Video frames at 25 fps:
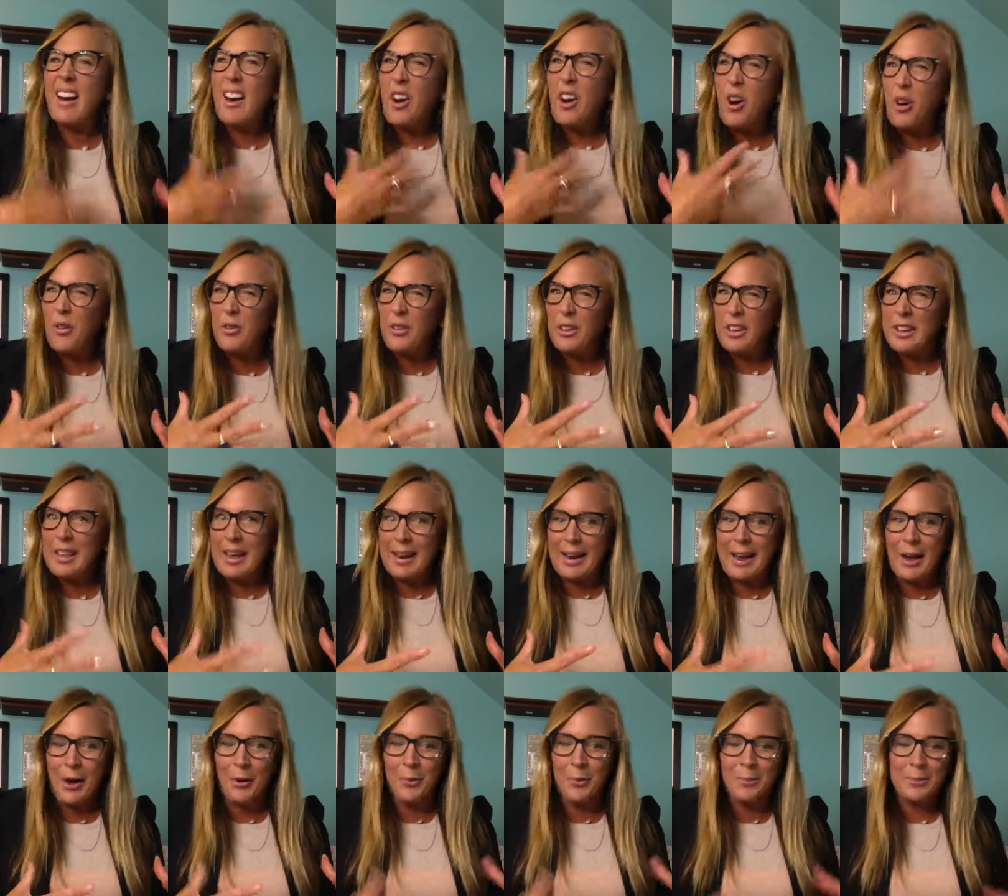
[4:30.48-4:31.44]
hopefully
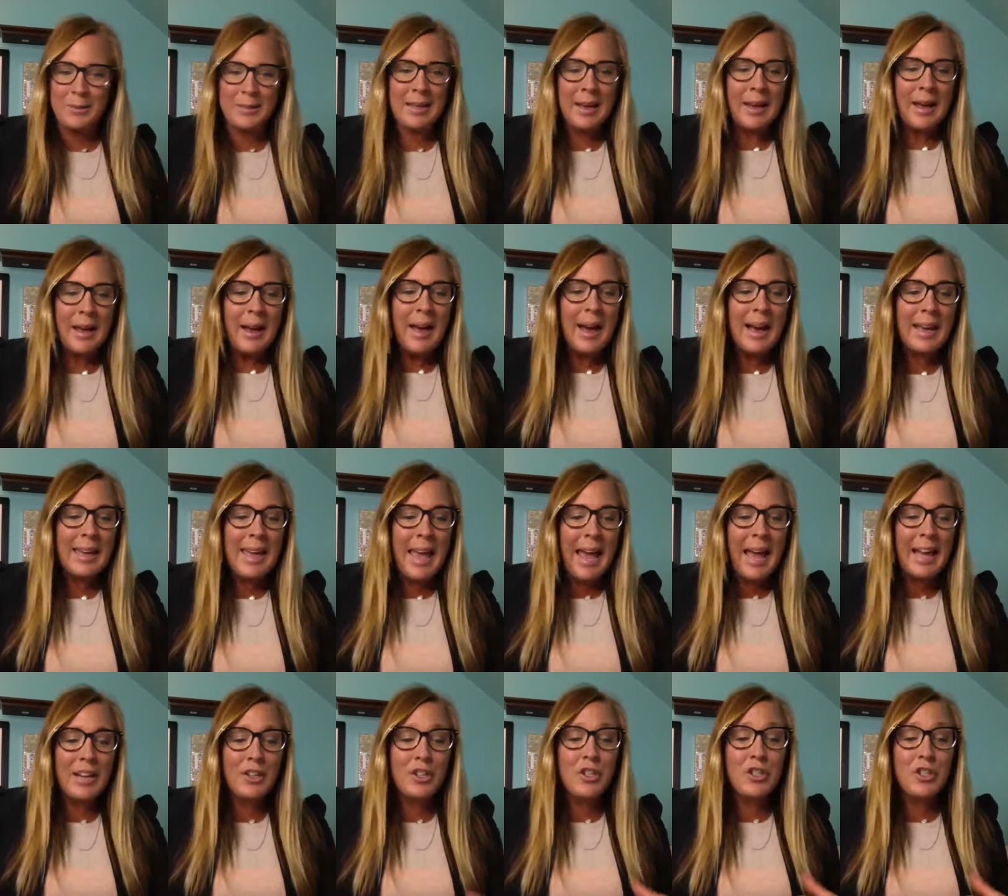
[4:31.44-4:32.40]
that helps.
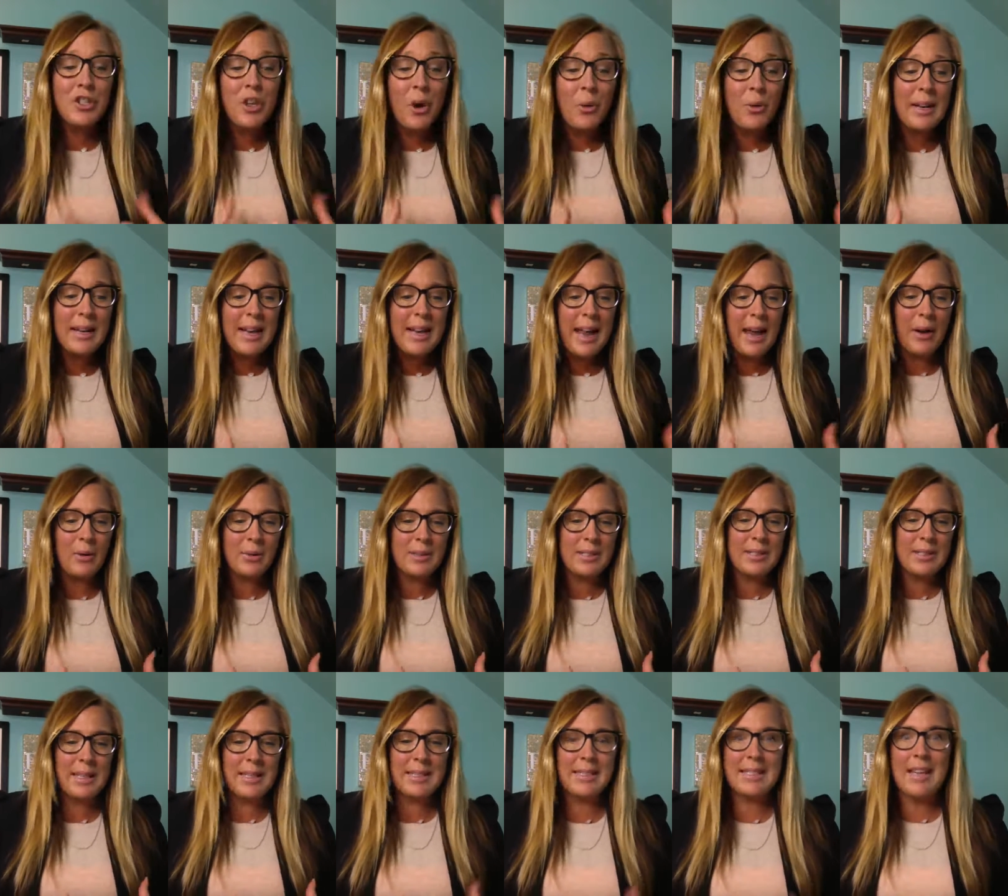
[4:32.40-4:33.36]
Again, don't
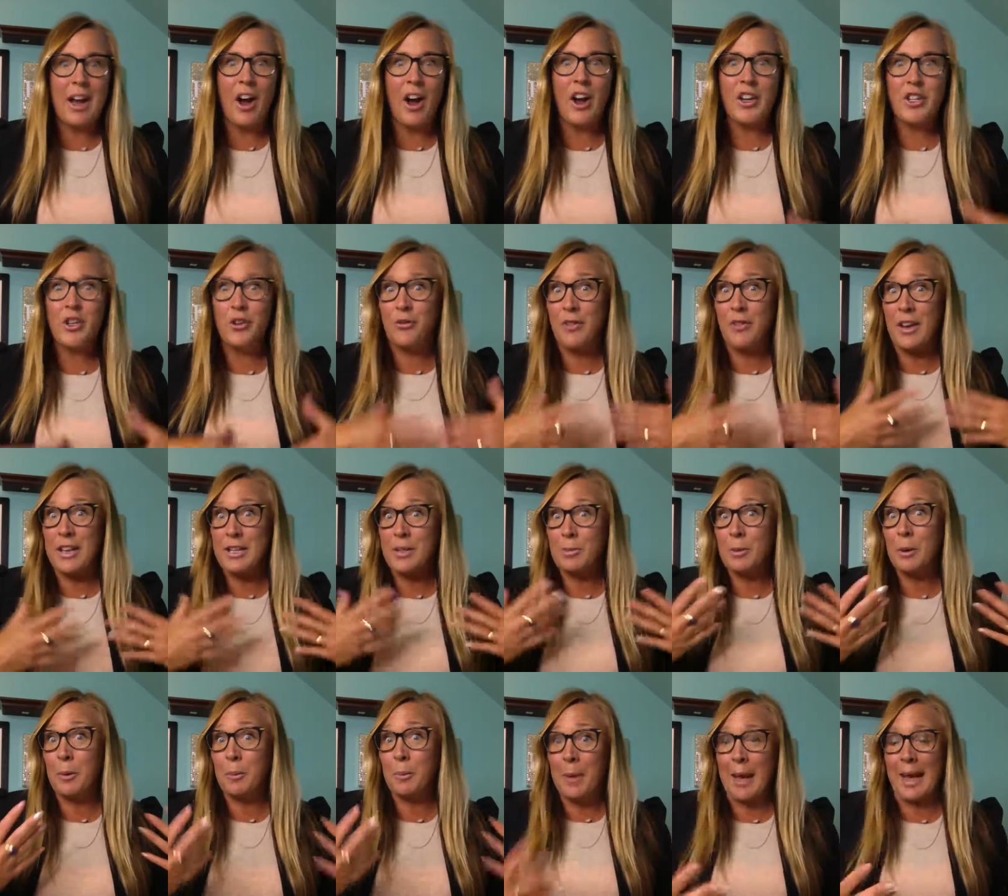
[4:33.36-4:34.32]
announce this on your
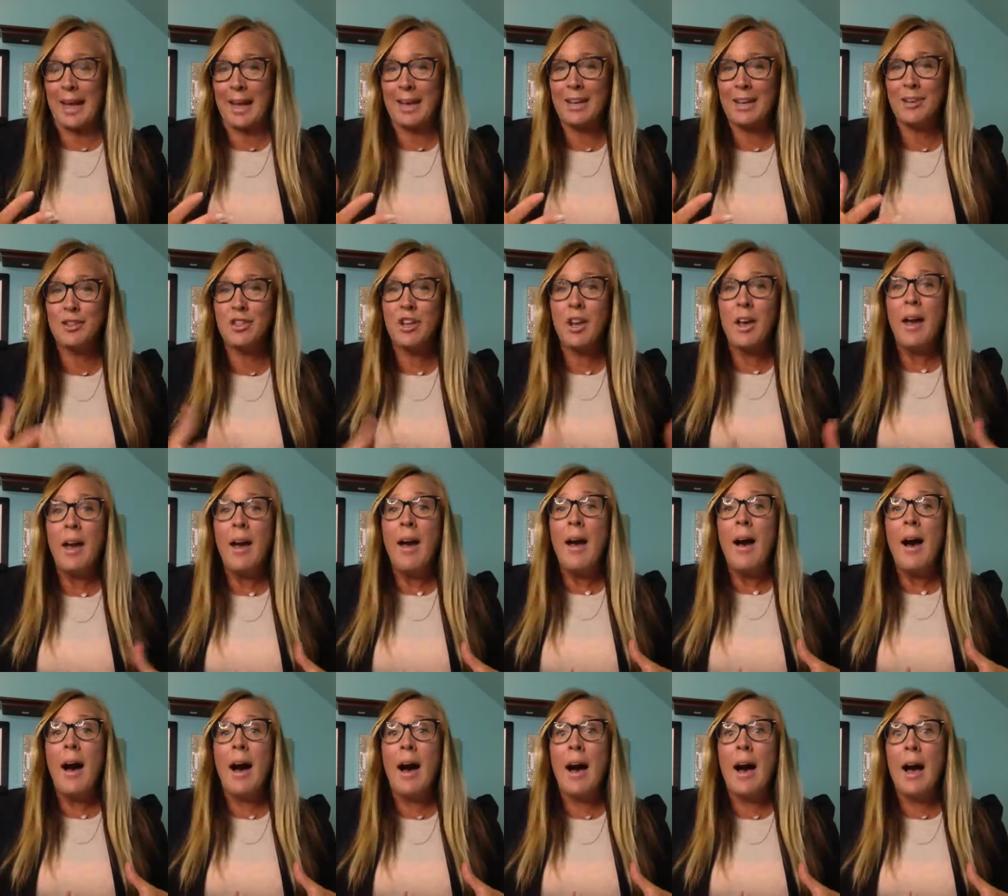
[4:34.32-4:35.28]
Facebook page
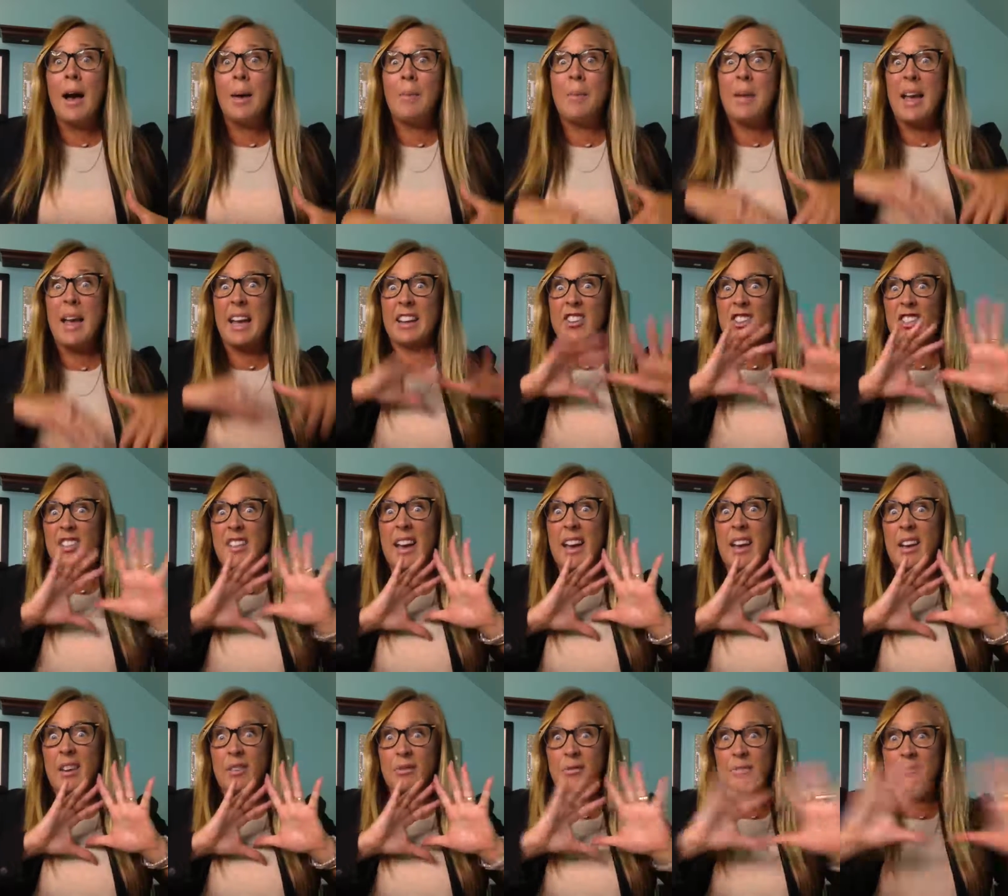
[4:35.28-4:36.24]
and just
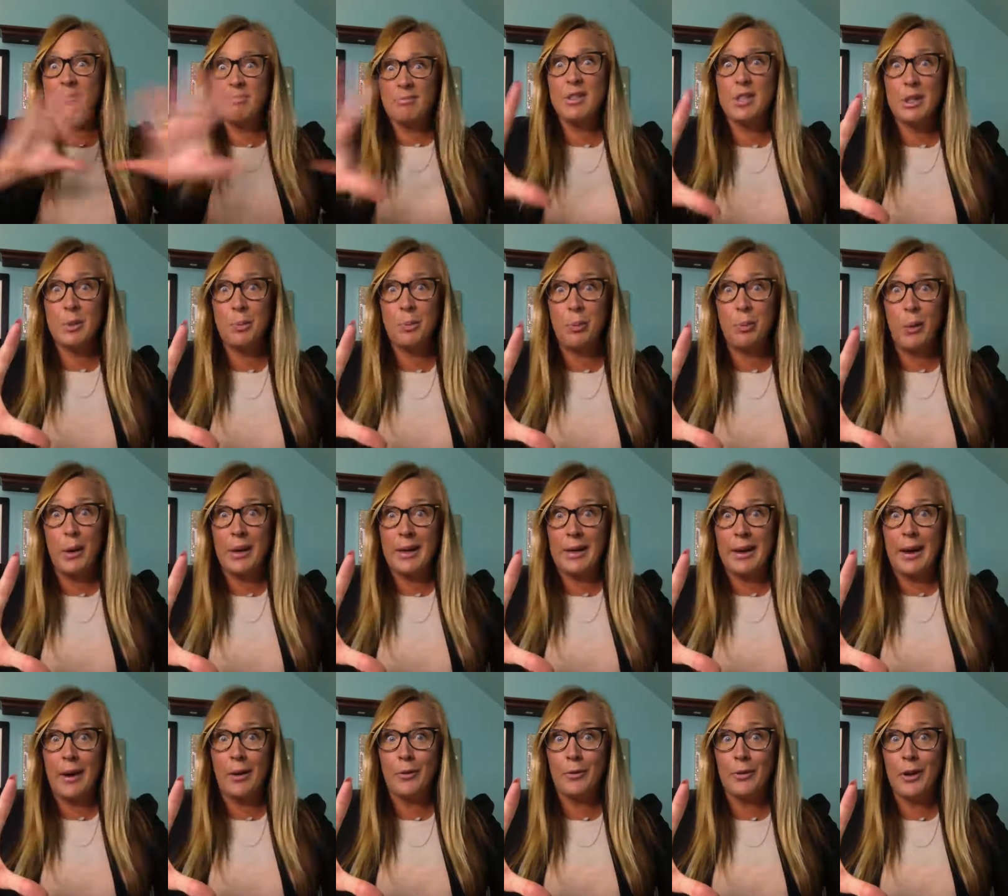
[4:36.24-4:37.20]
kind of spread
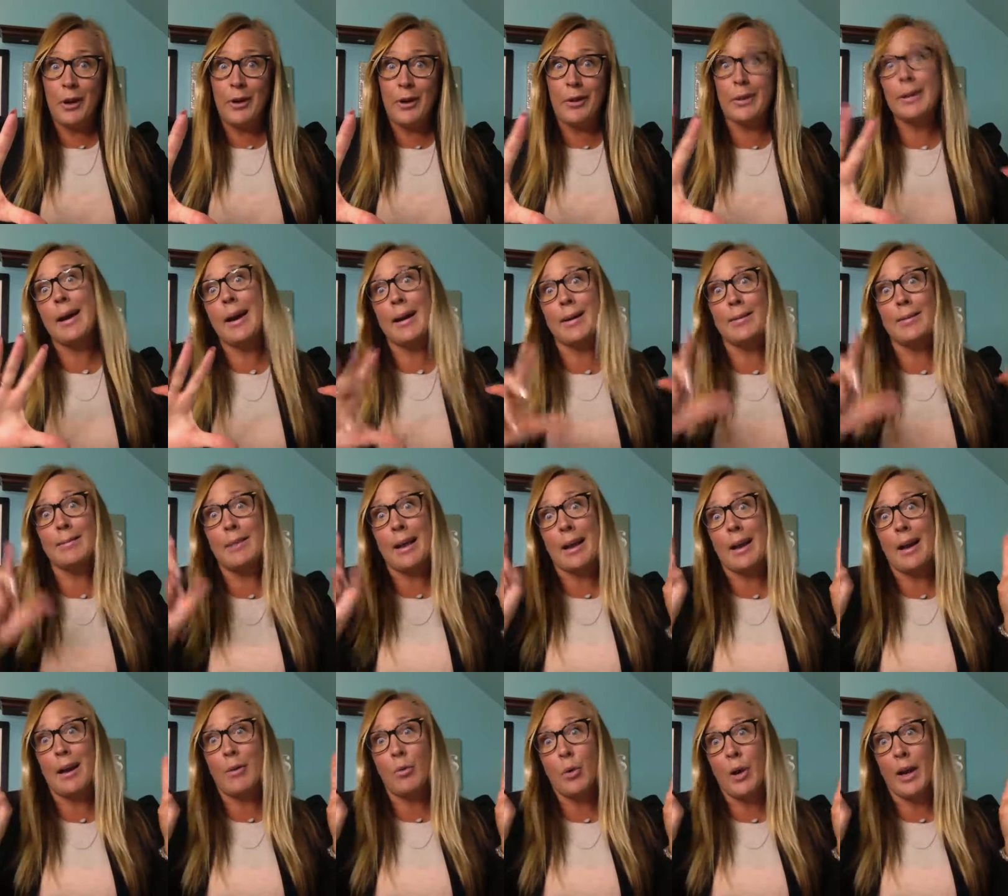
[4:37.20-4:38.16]
it out there and kind of
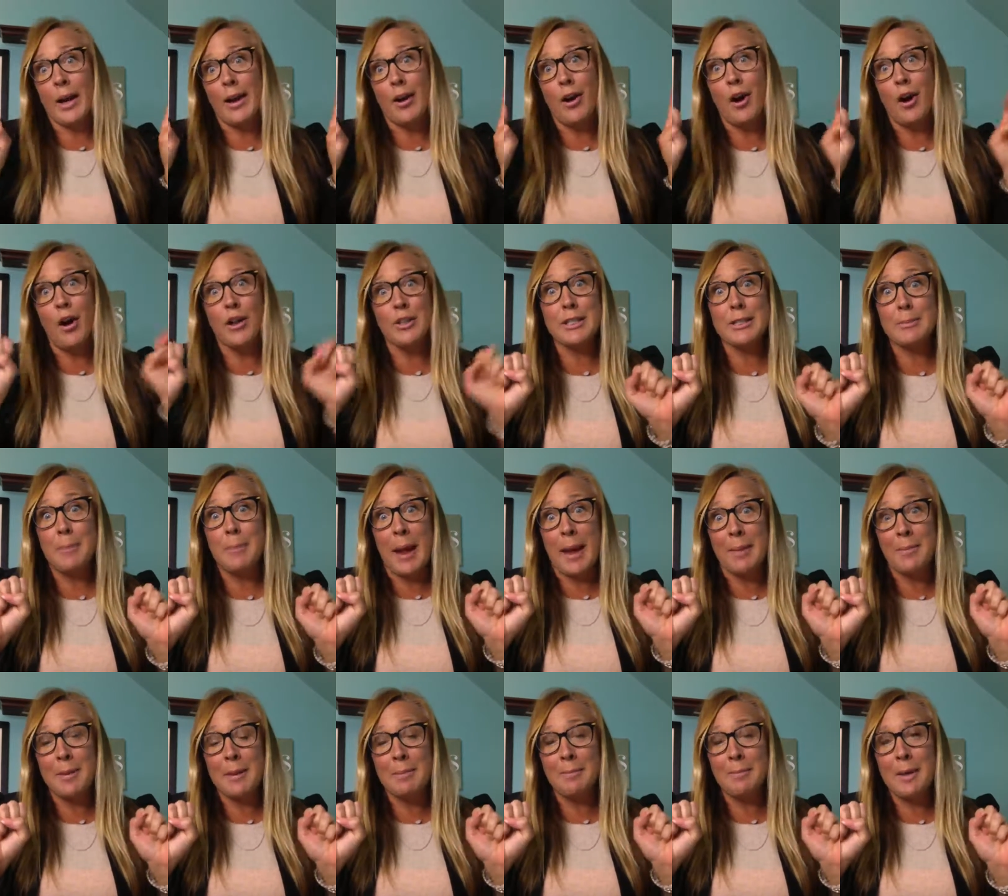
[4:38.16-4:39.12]
like what I call
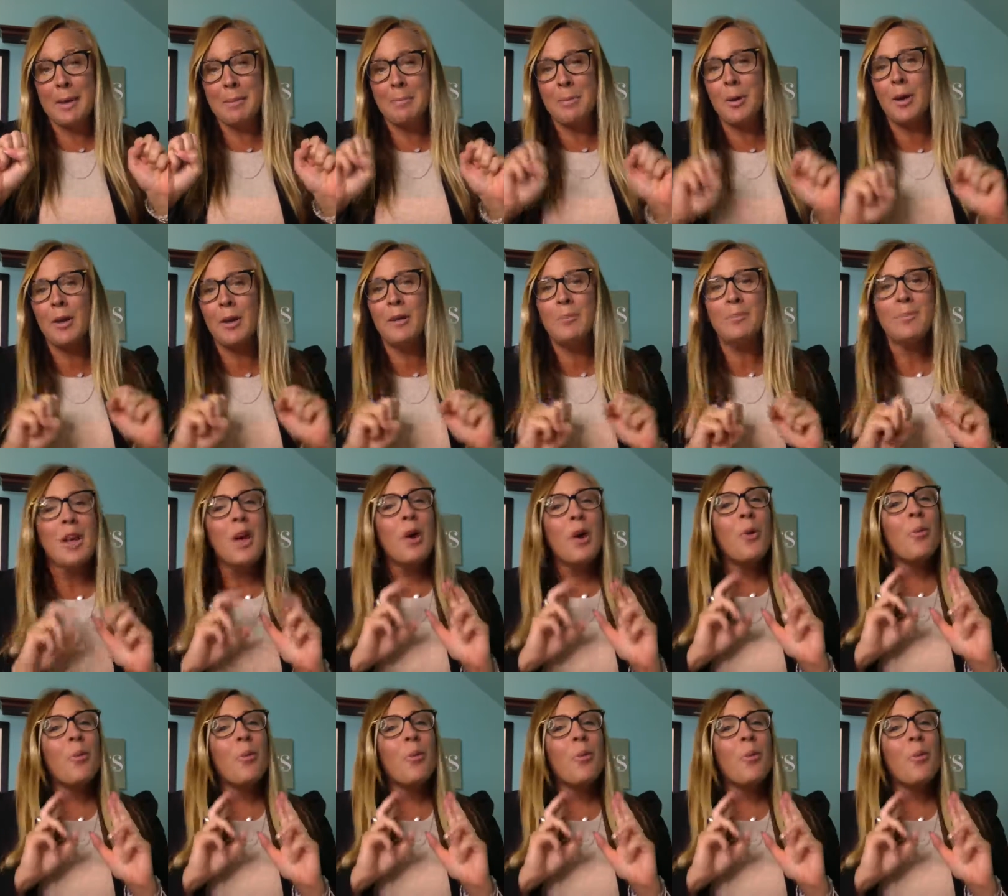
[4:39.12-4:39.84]
spamming people.